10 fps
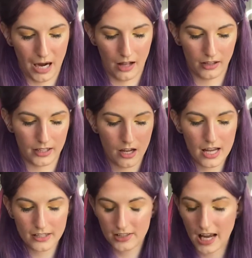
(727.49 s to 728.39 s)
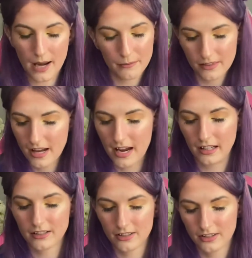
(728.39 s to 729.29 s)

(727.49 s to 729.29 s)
palette. Same thing.